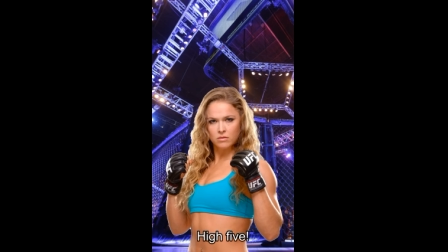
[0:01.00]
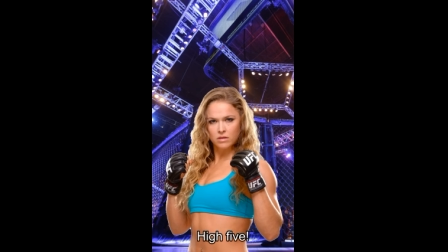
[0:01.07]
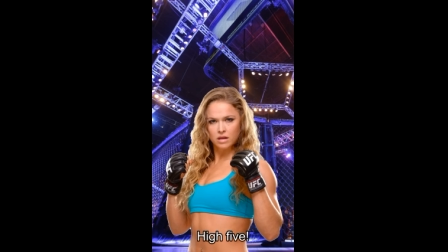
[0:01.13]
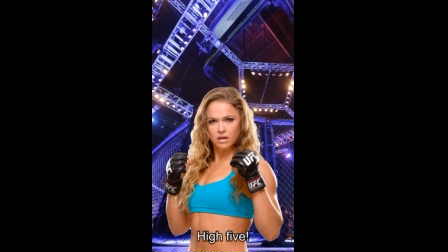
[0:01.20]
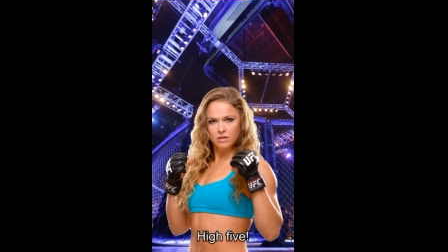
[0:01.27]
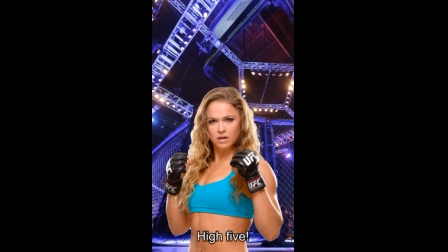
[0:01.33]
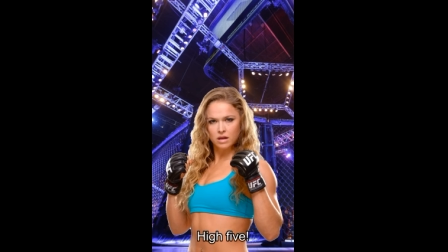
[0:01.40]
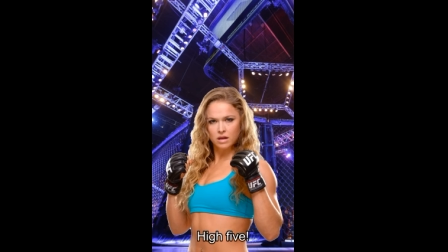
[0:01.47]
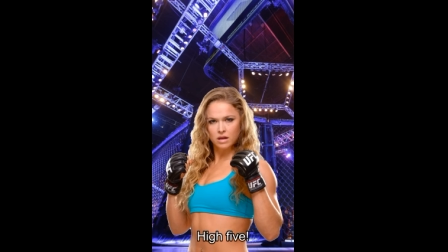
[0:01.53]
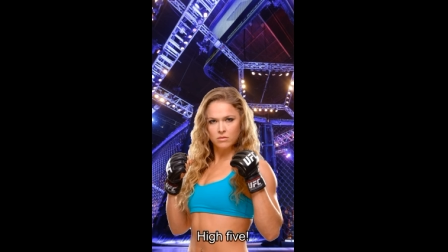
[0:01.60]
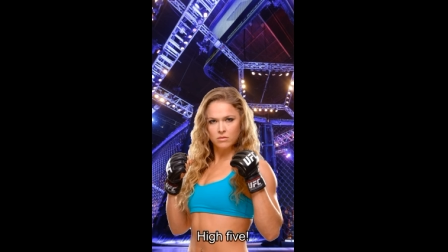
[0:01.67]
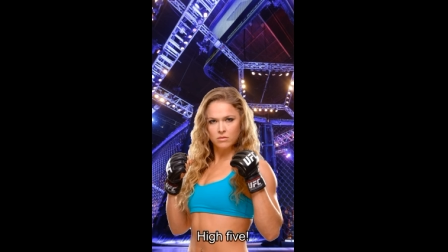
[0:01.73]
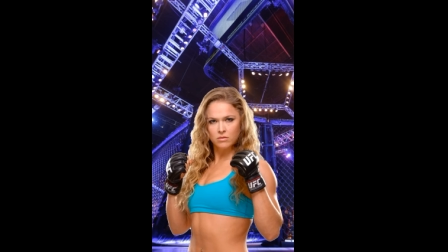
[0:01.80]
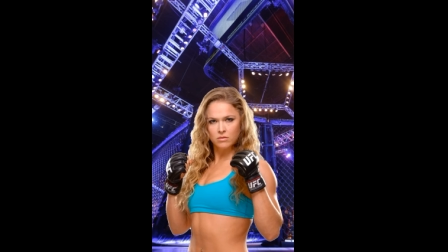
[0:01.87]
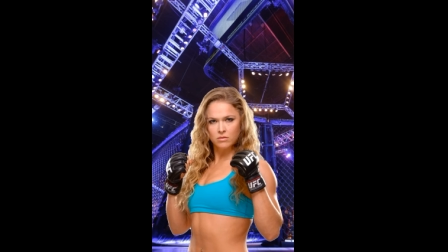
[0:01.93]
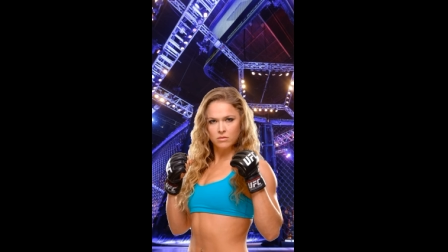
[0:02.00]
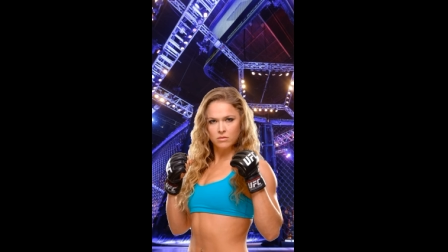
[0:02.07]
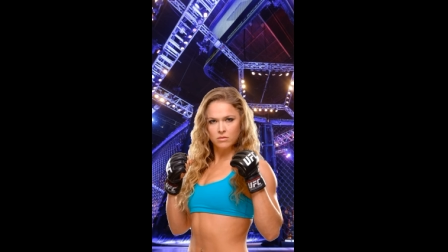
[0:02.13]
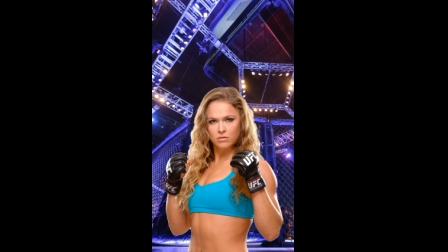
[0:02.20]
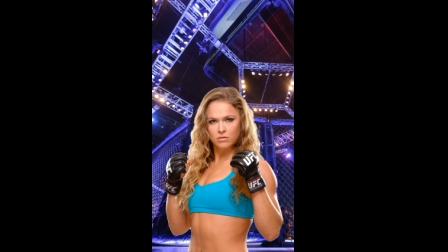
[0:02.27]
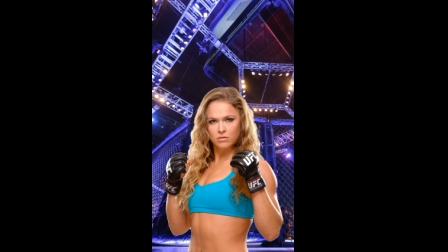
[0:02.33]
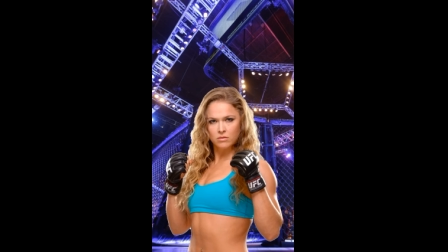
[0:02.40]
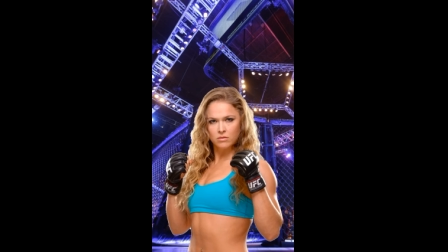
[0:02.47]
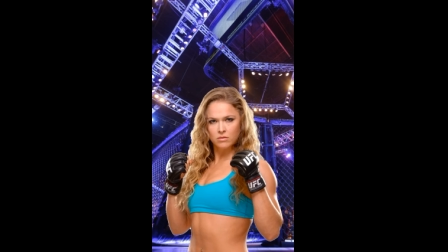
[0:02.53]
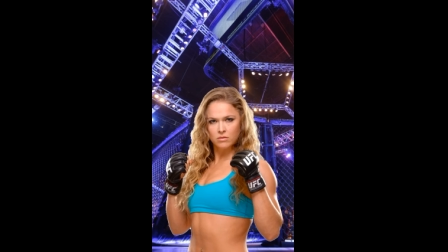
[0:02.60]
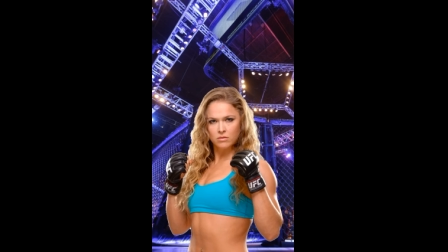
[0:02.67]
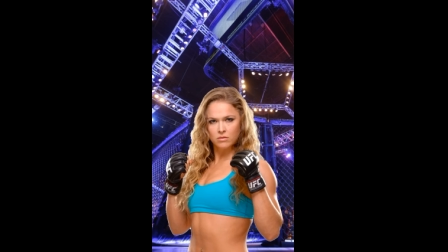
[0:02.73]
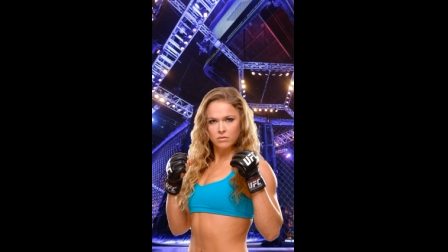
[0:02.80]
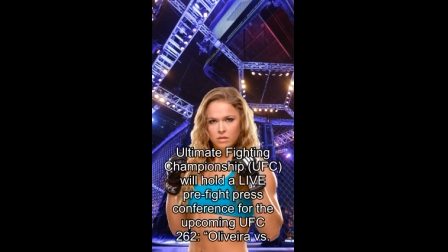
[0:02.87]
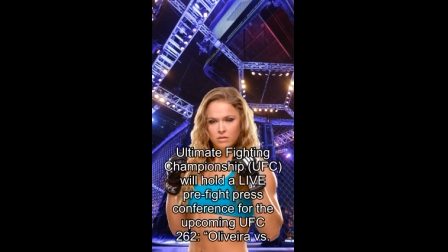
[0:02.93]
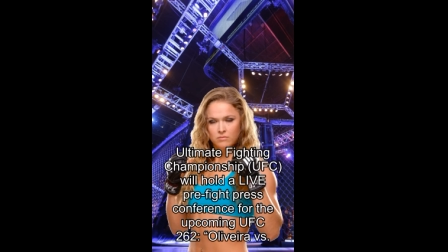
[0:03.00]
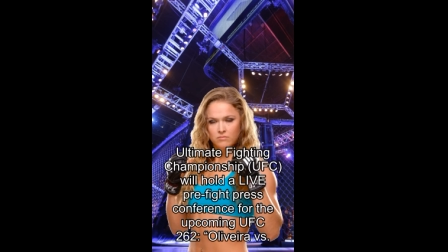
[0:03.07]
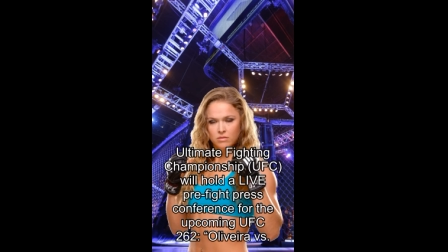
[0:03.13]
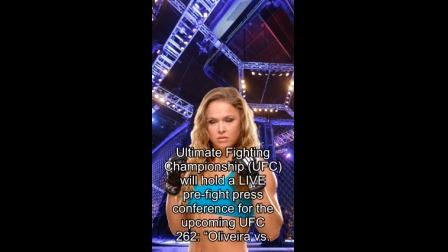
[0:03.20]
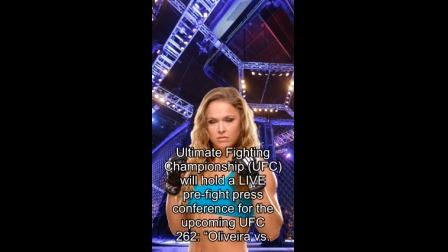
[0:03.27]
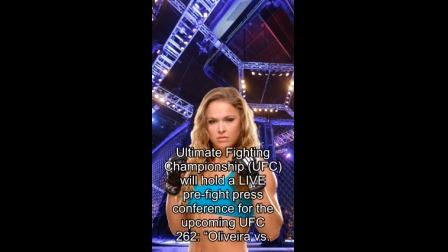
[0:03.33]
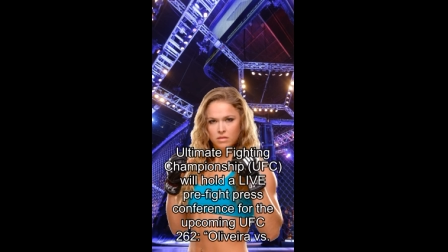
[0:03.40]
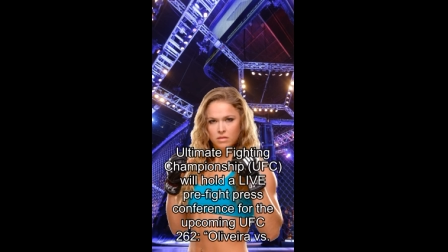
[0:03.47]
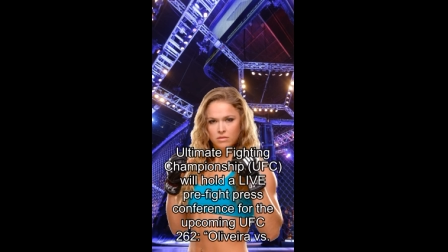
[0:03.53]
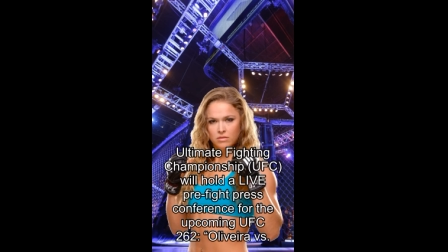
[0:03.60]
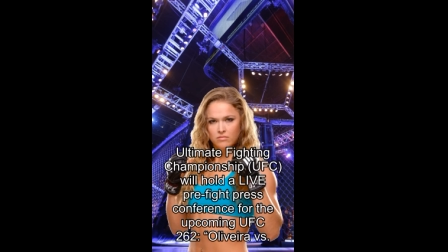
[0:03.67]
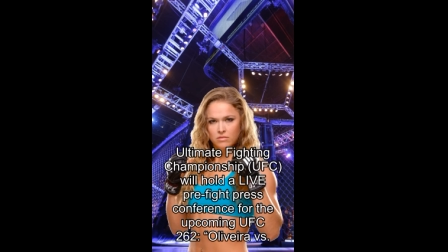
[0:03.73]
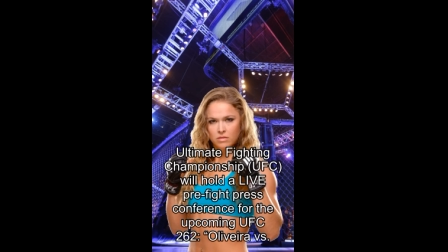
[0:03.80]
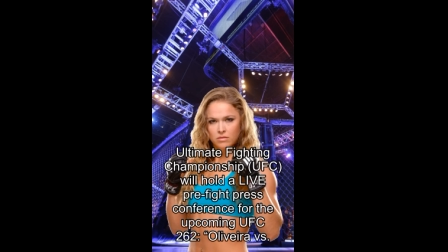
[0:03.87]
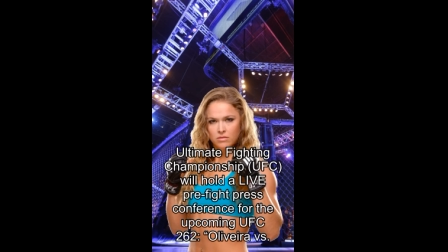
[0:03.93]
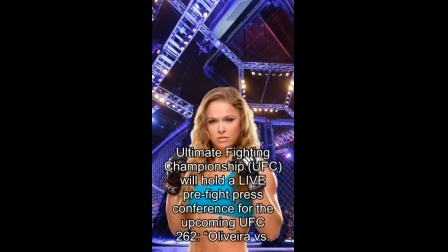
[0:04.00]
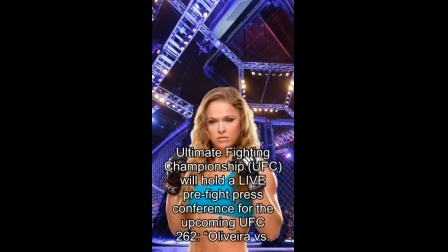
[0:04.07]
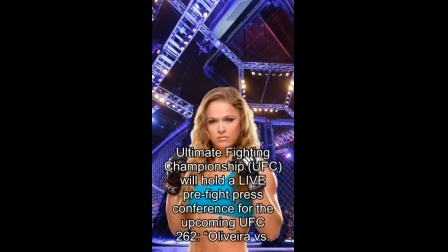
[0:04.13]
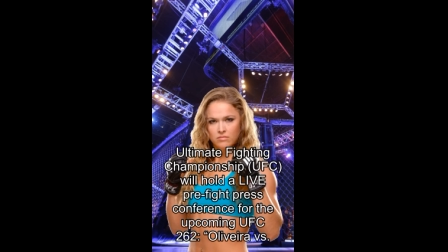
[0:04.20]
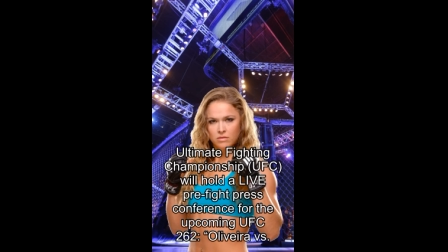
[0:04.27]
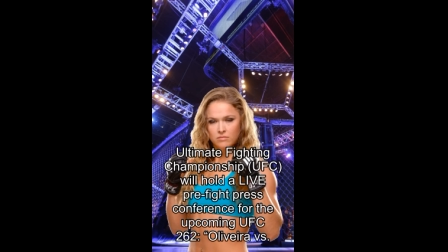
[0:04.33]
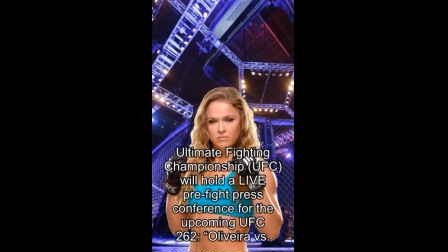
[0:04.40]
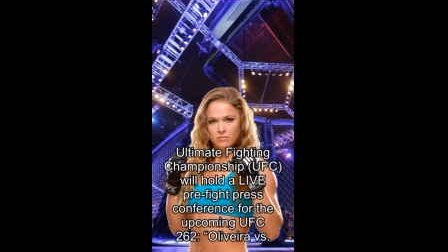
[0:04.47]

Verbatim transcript: High five. Ultimate Fighting Championship,